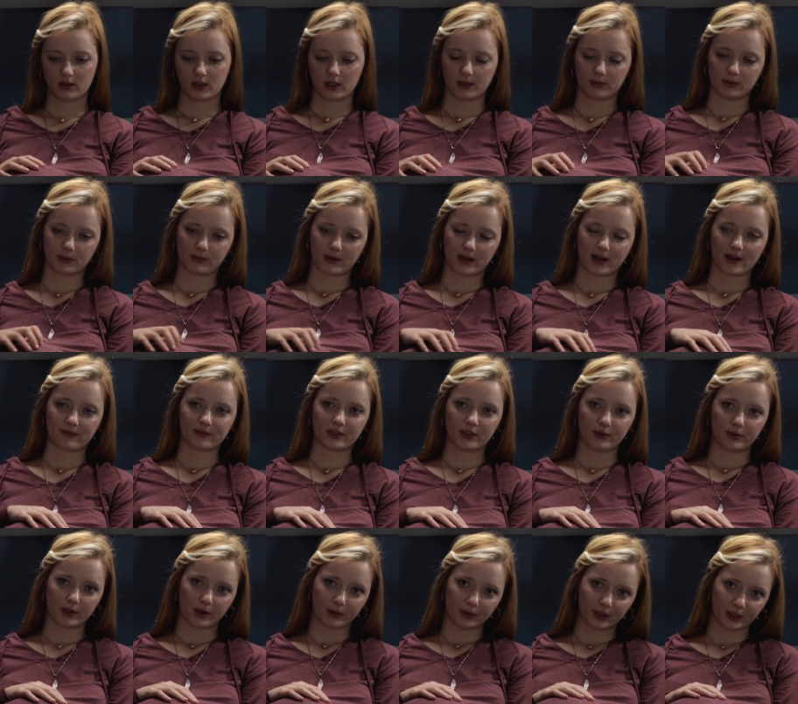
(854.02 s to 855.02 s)
It was right after you
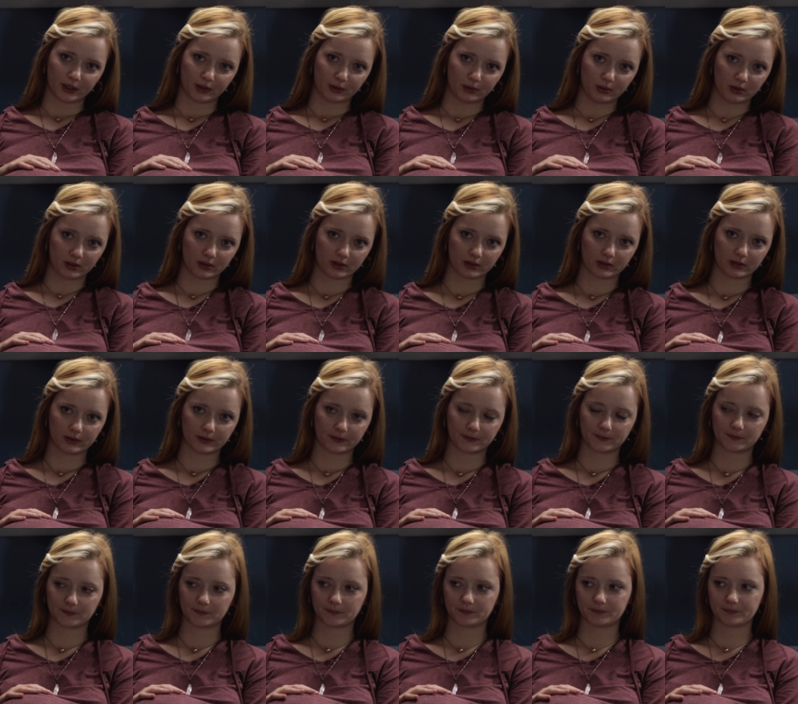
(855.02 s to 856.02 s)
know who.
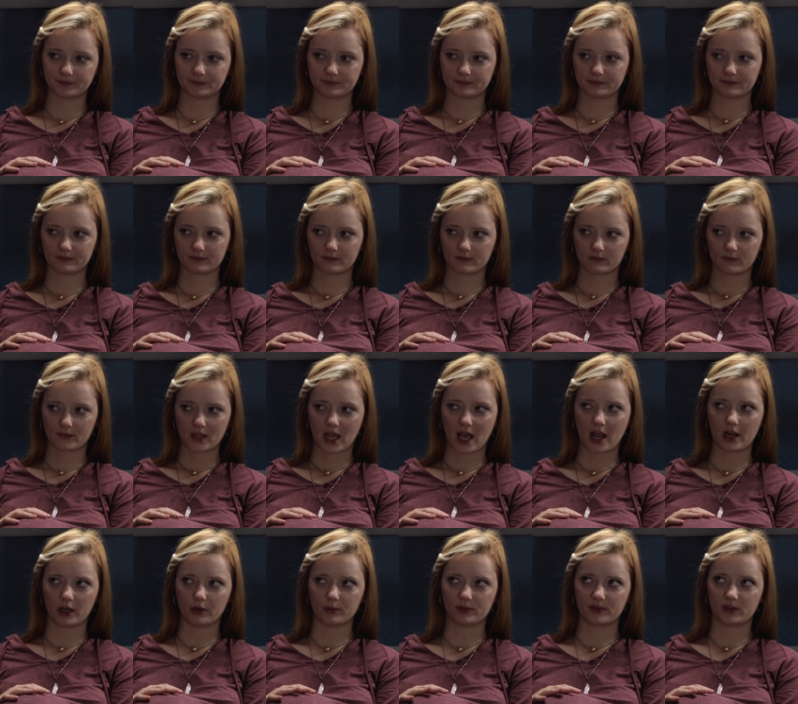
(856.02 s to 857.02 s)

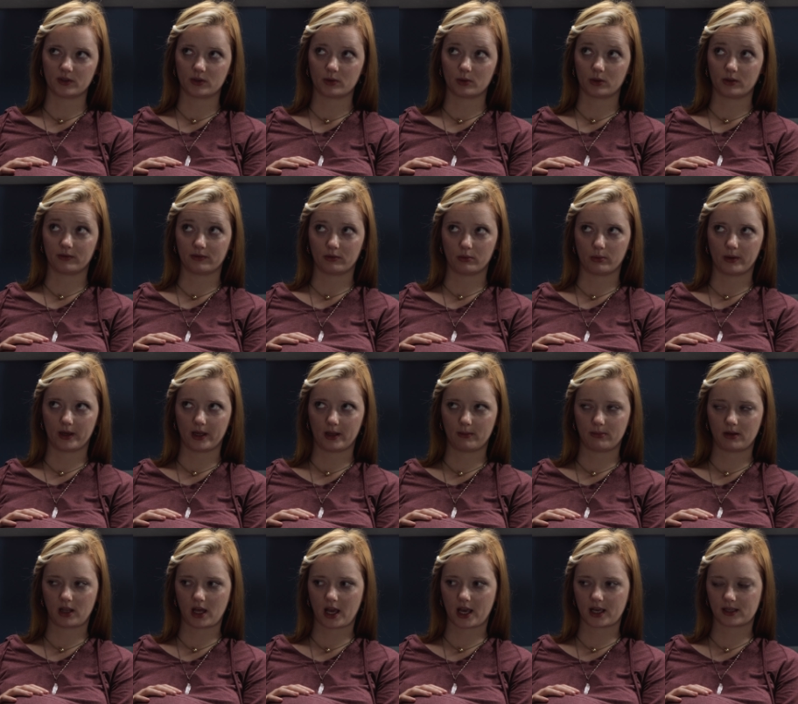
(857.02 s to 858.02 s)
Harry was in sort of a weird
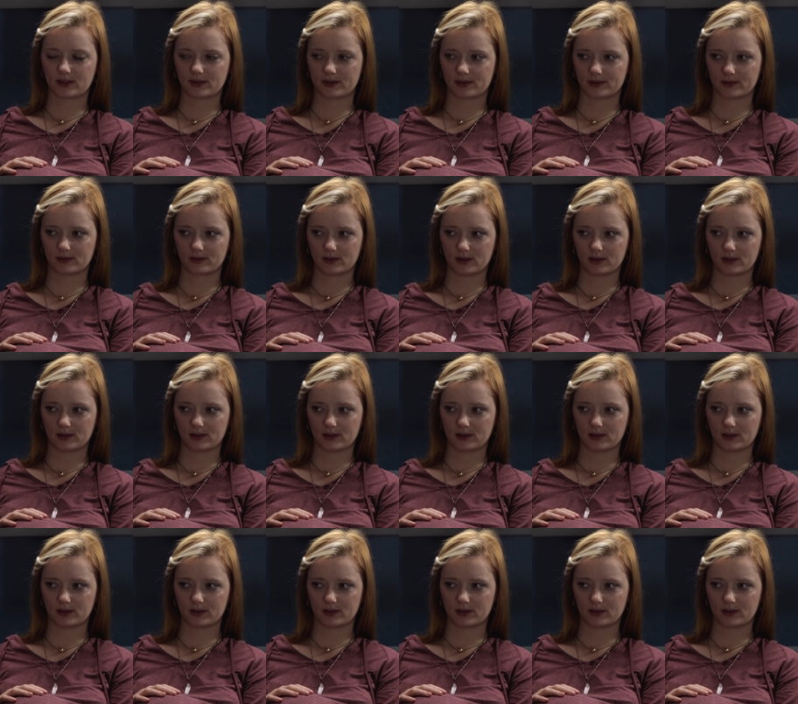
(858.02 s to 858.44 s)
place.